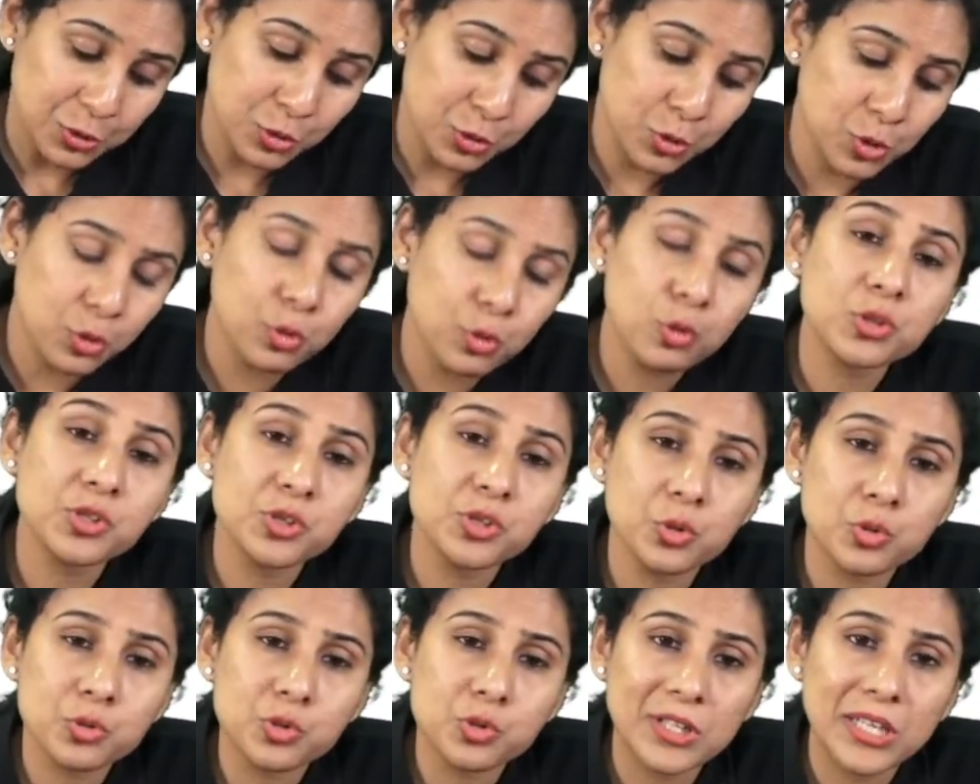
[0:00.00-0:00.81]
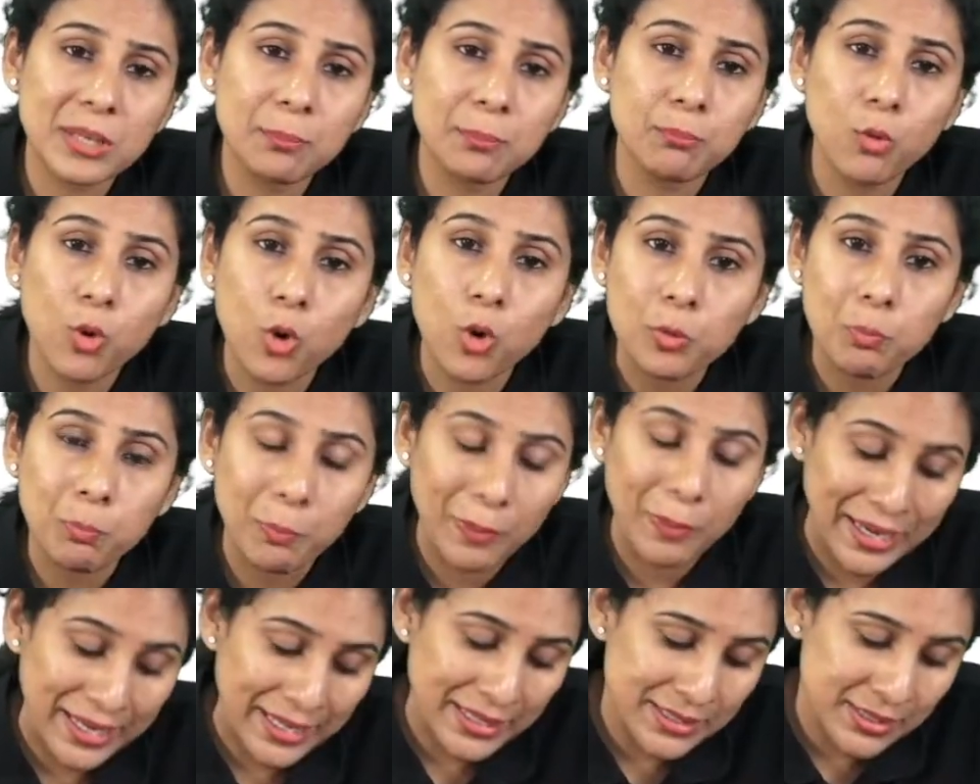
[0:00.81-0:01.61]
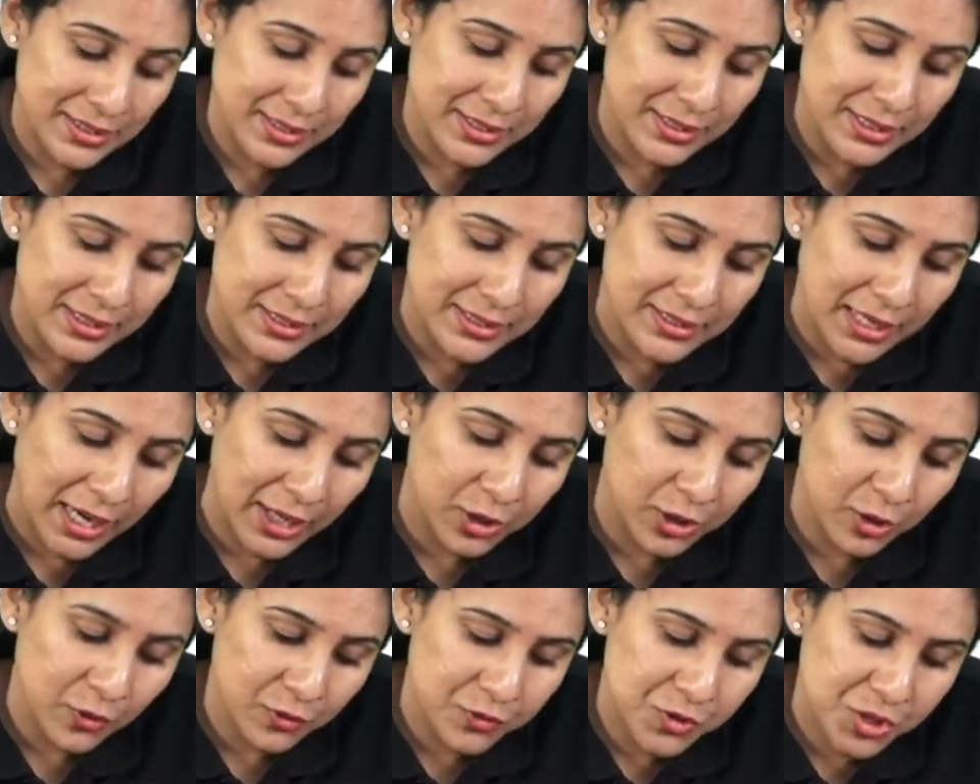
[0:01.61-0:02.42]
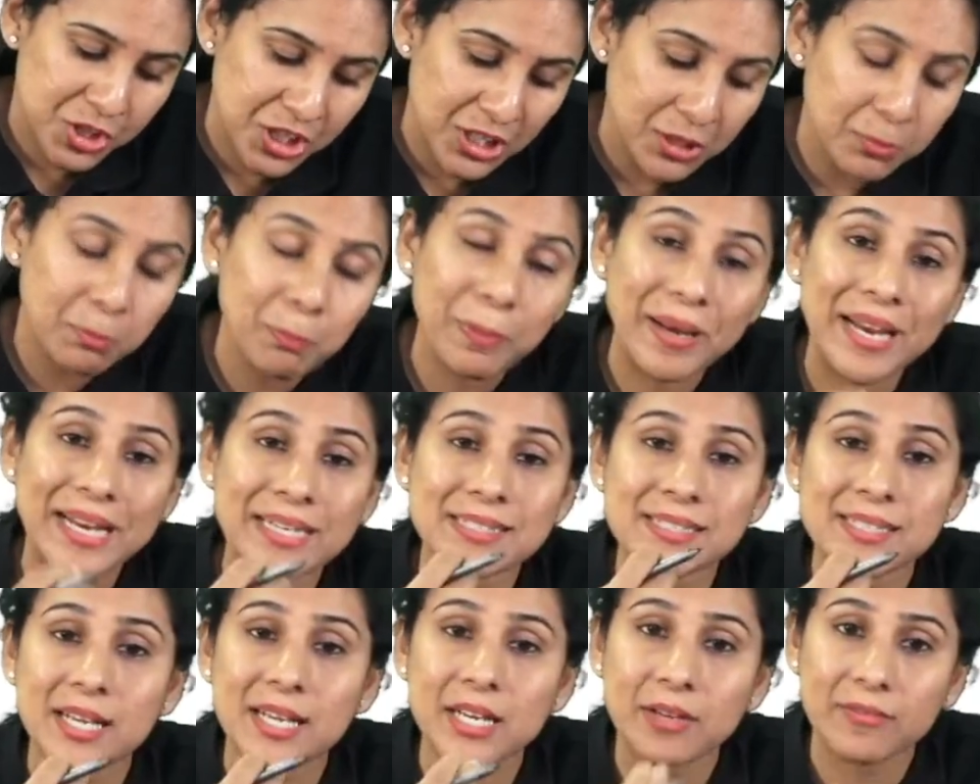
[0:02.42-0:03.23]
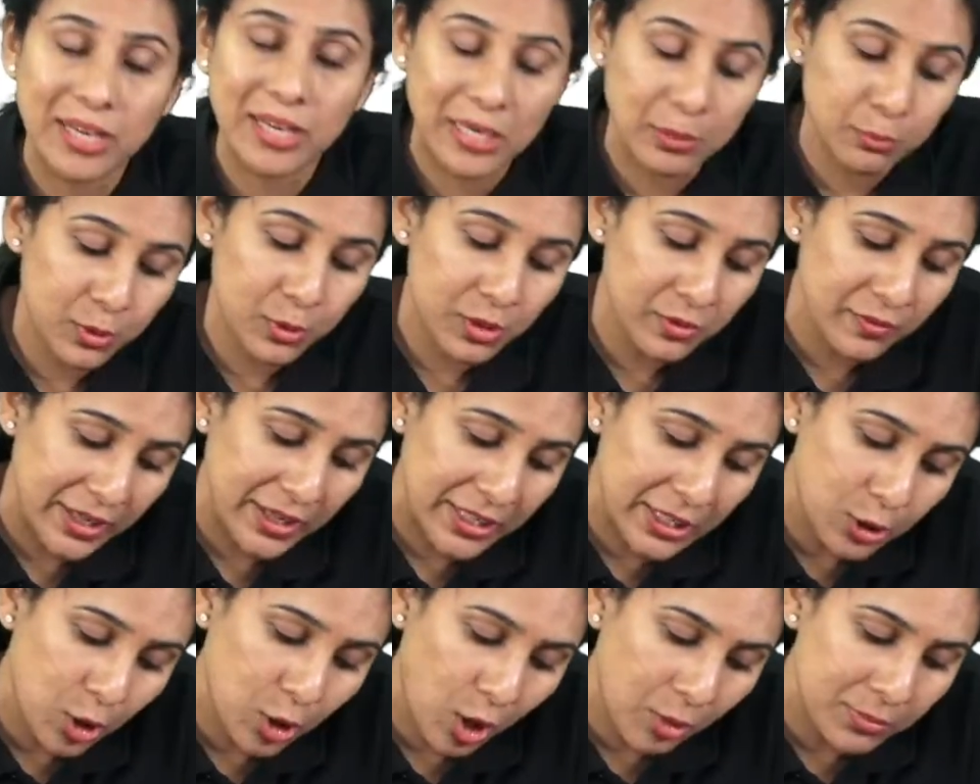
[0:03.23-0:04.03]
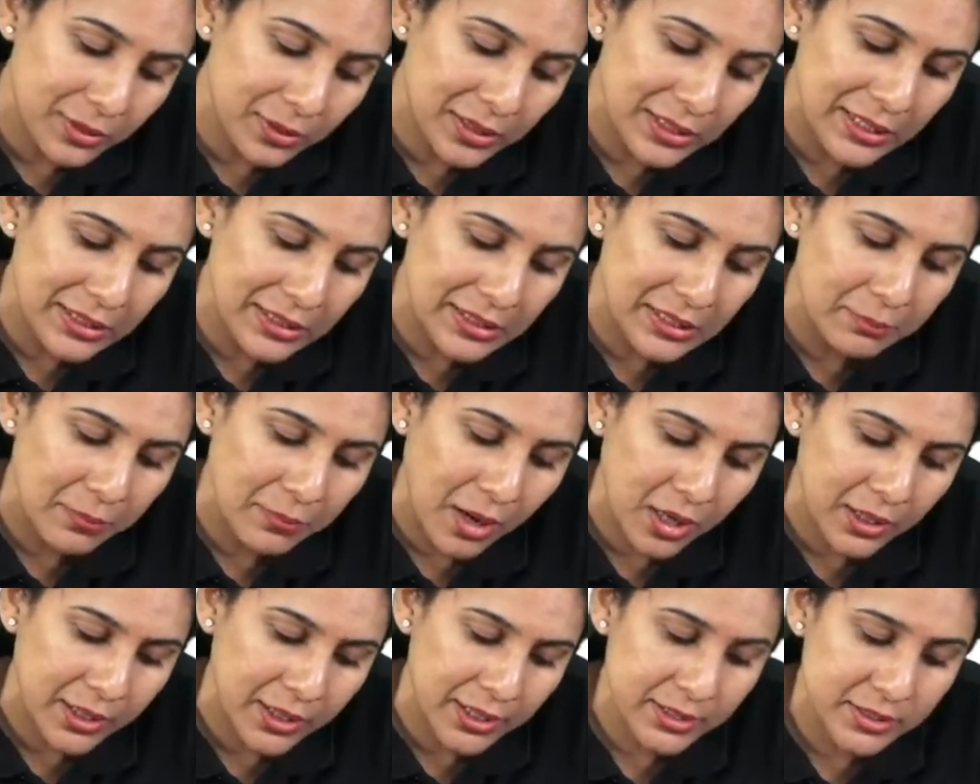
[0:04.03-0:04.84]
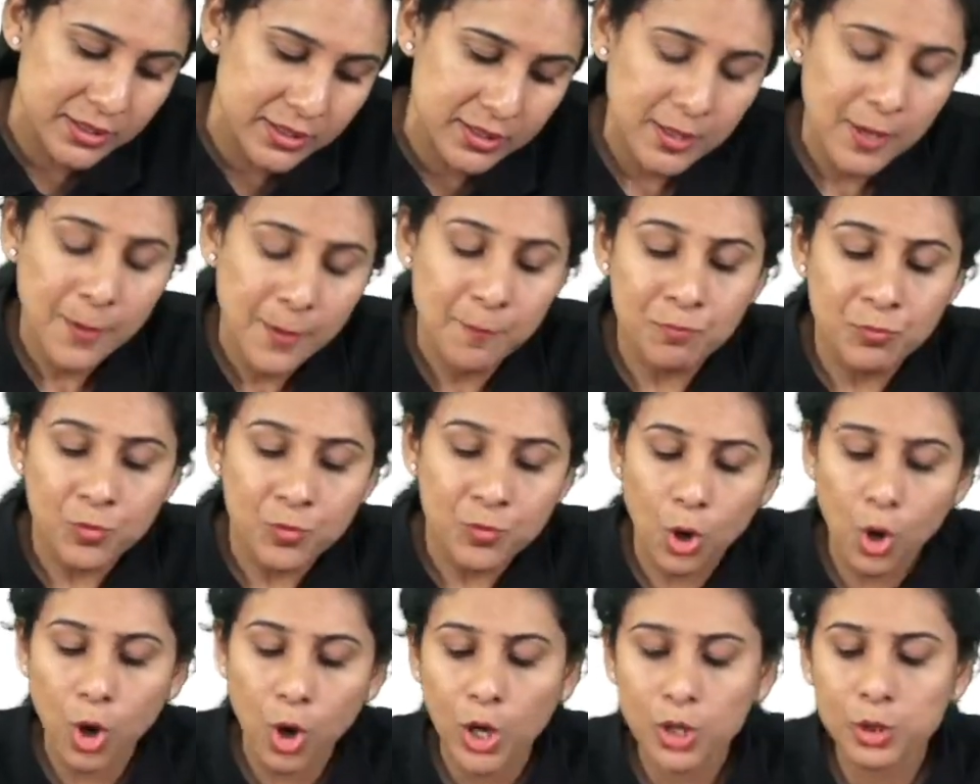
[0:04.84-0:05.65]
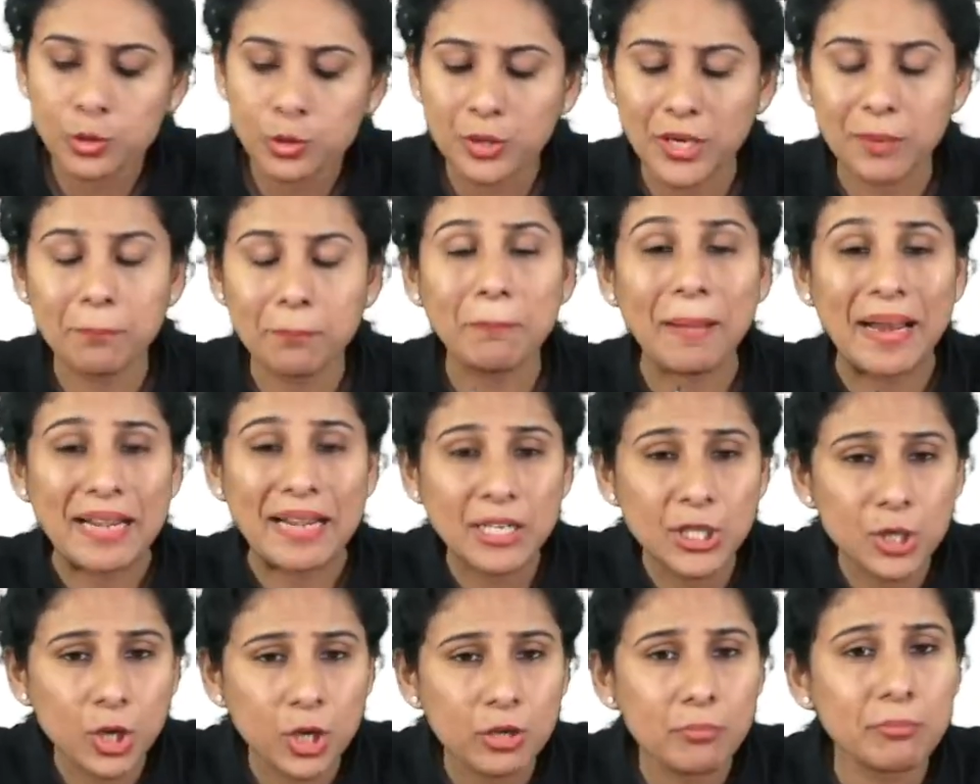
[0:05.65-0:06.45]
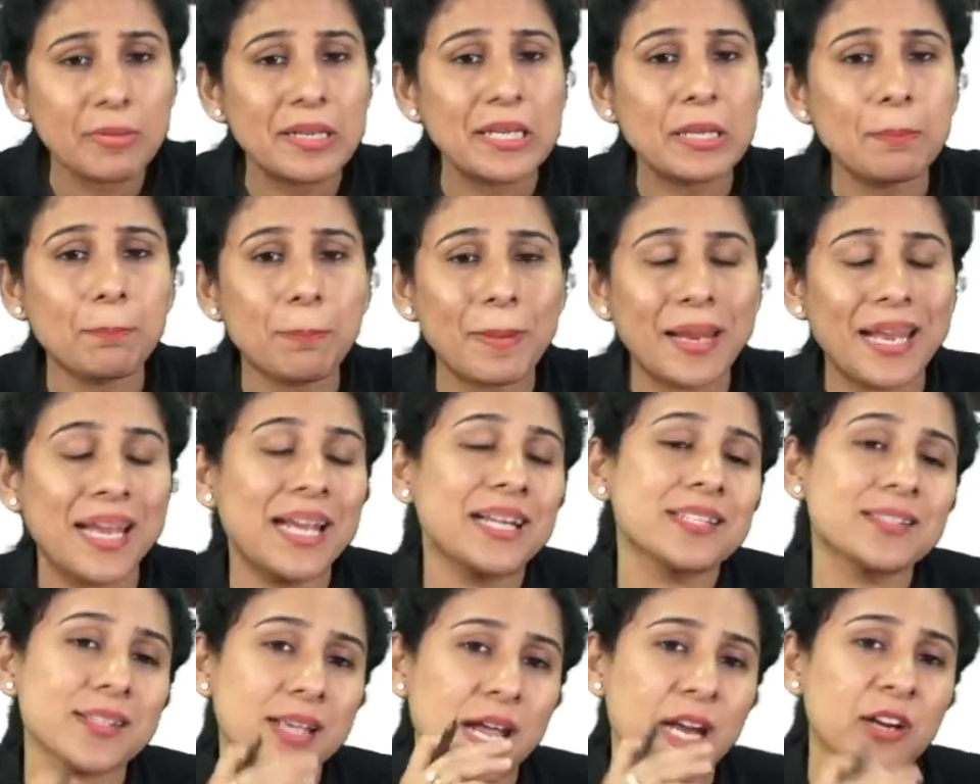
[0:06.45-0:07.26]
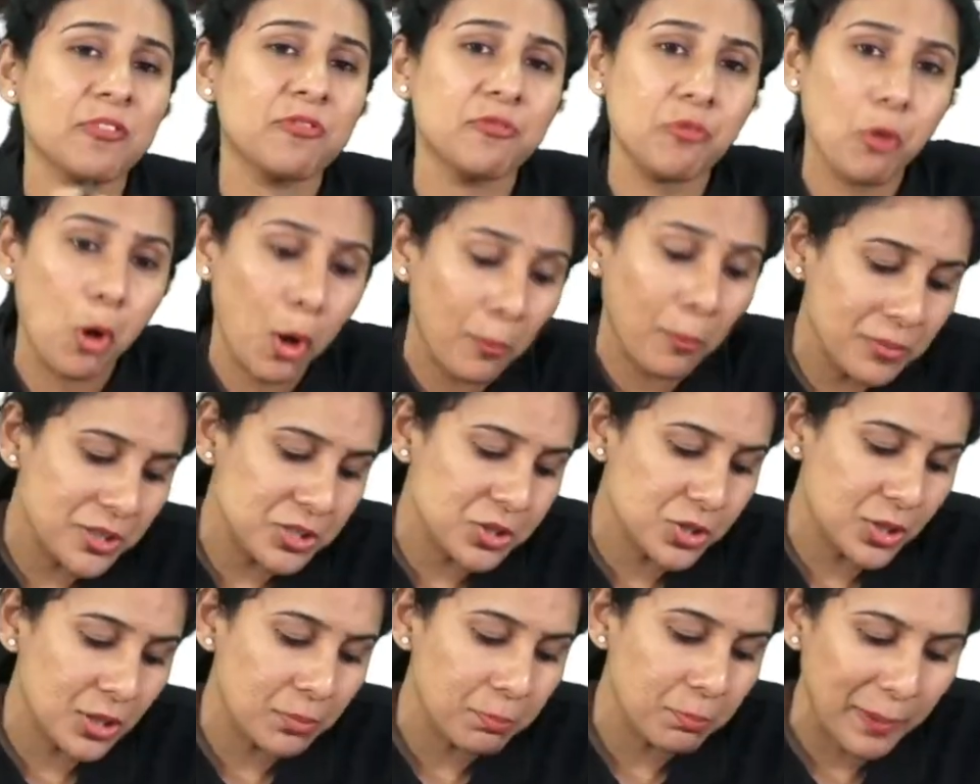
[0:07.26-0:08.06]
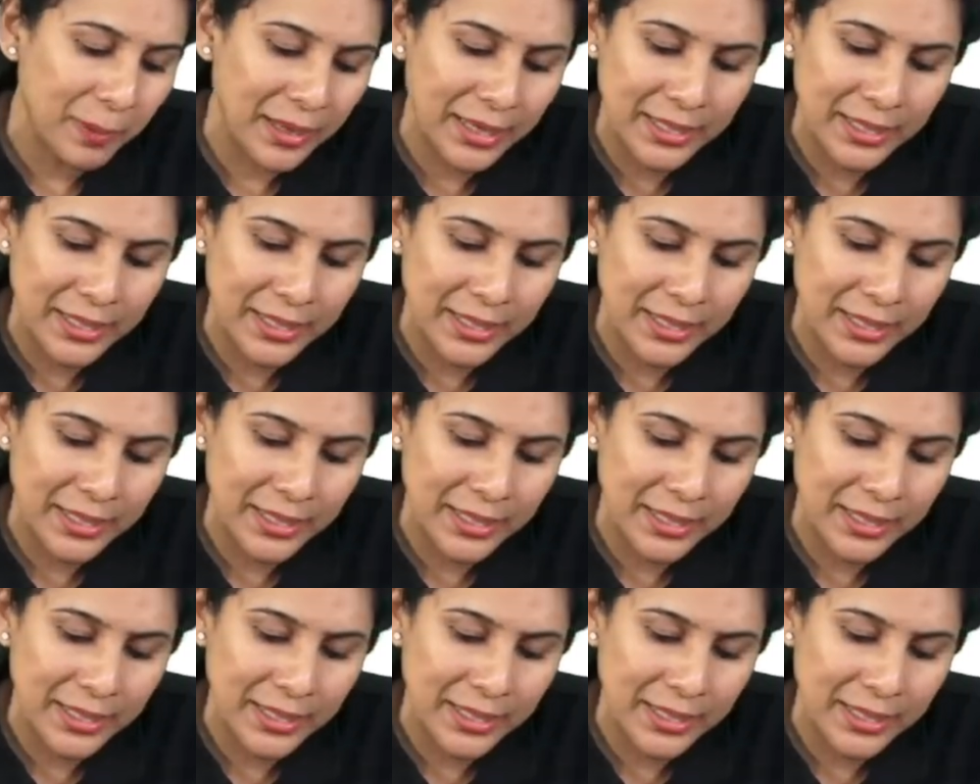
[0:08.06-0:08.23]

You use usually bone plates. These kind of chin plates are available very commonly in the markets. Or you can bend your mini plates and form the chin